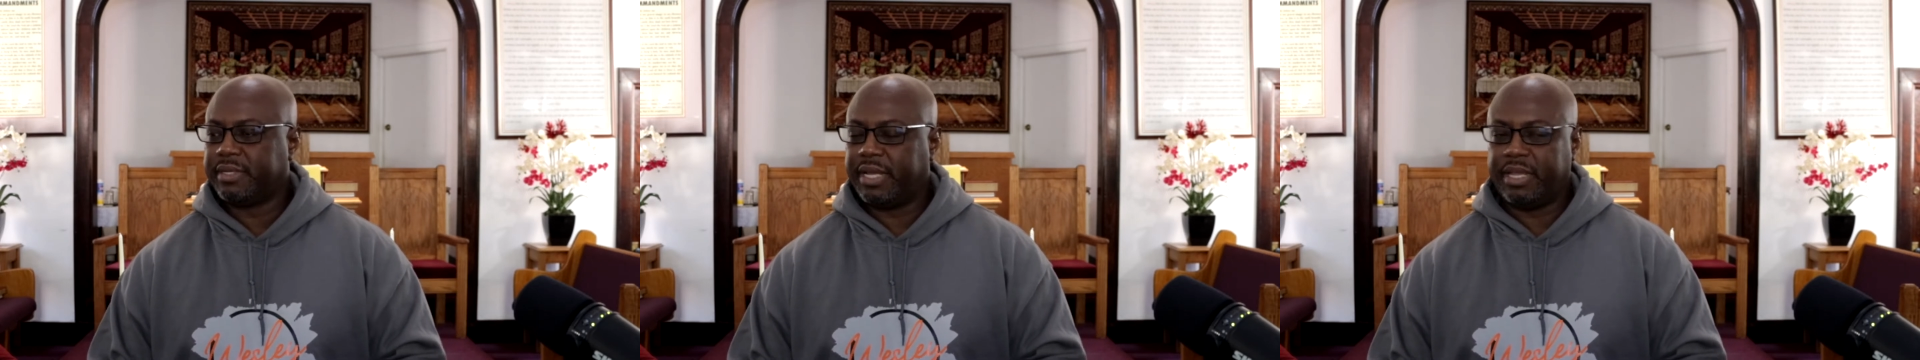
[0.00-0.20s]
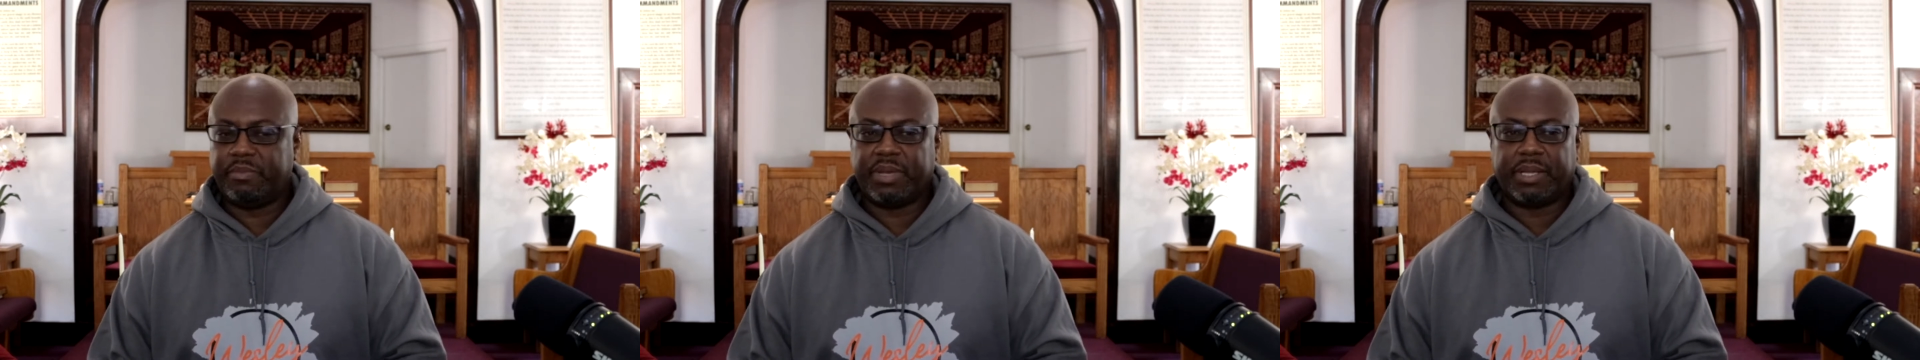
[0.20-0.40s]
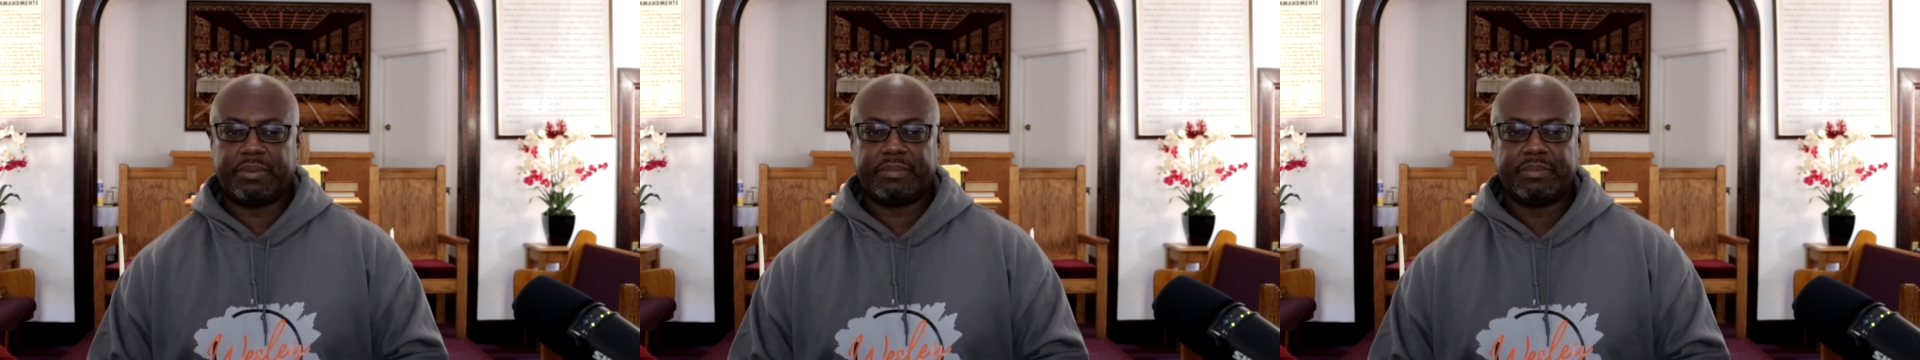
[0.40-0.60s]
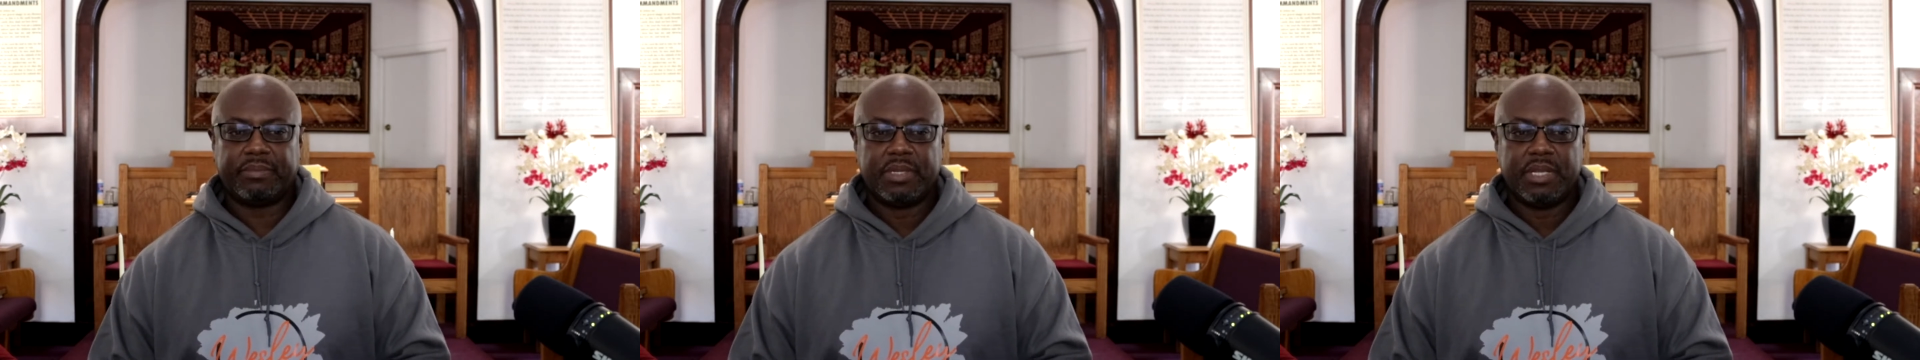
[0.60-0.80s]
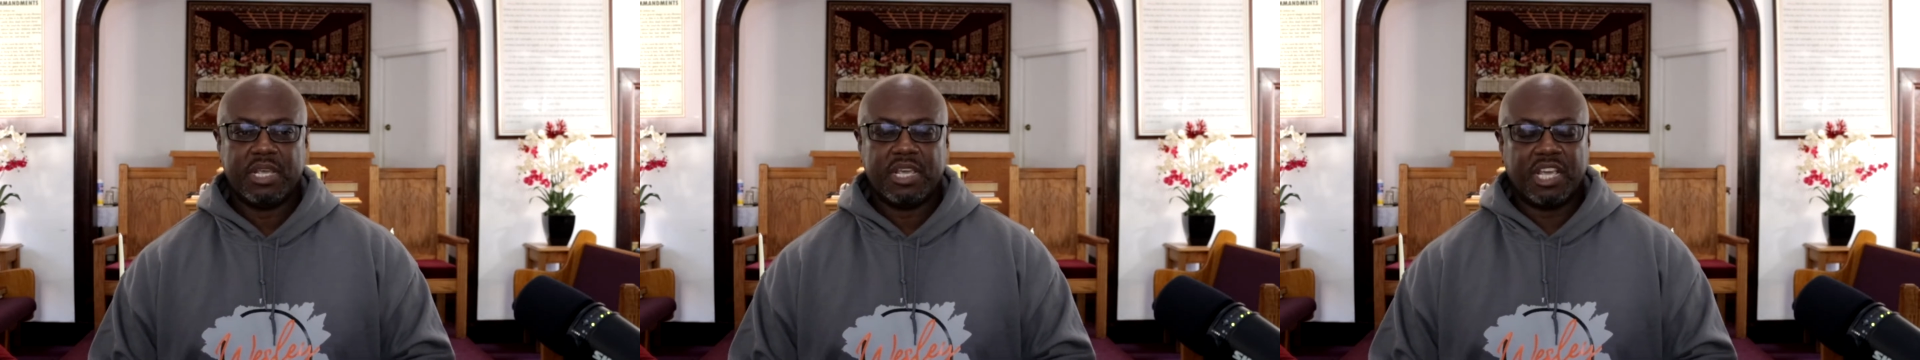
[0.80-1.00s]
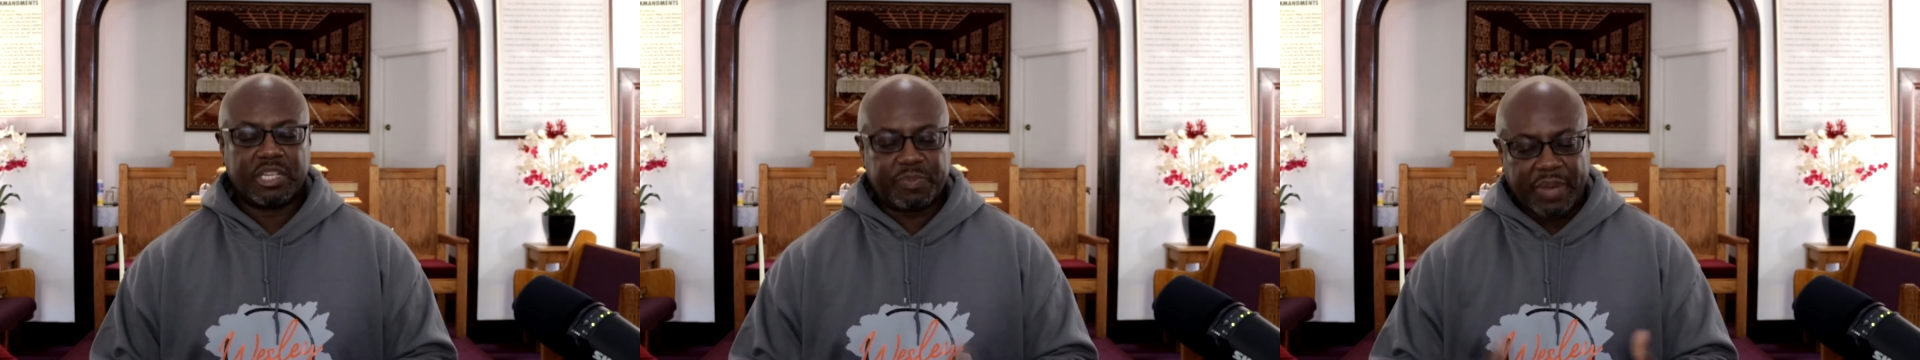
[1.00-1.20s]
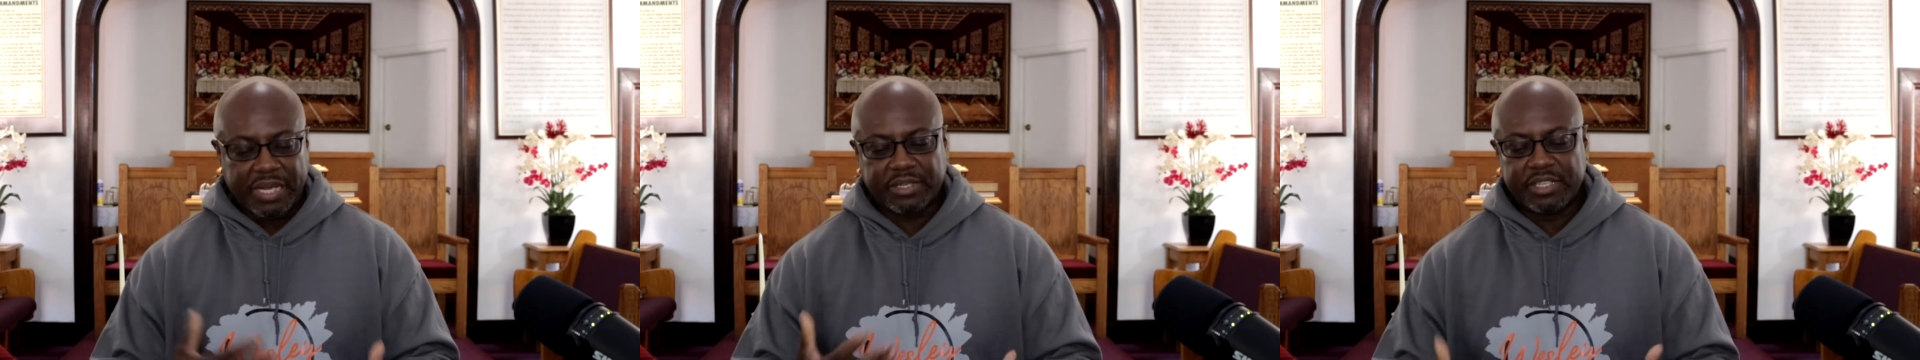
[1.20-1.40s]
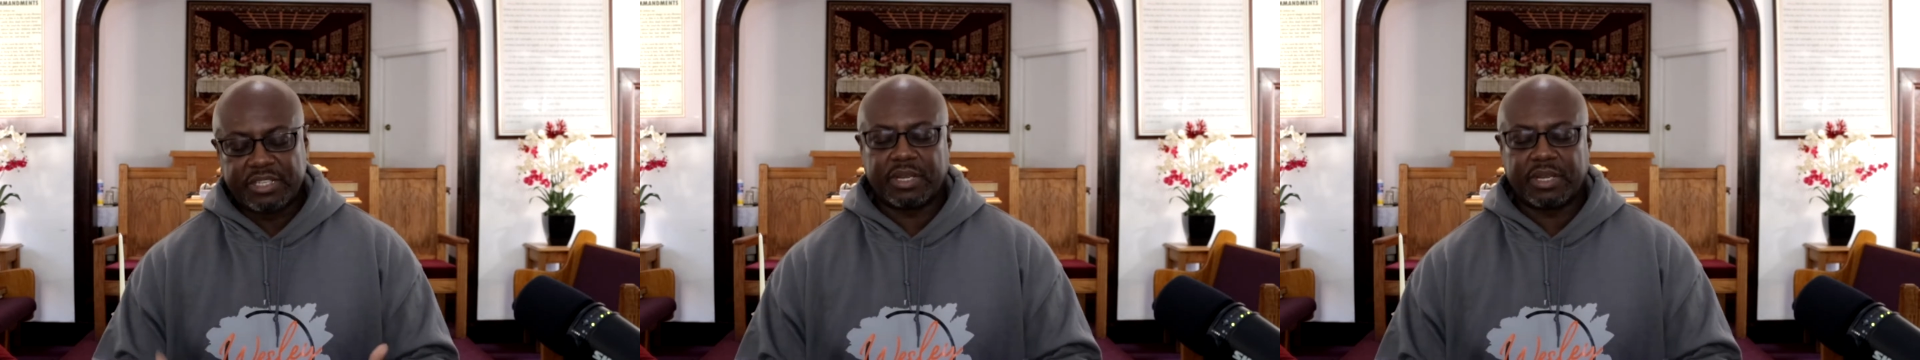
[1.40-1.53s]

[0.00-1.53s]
Amen. Especially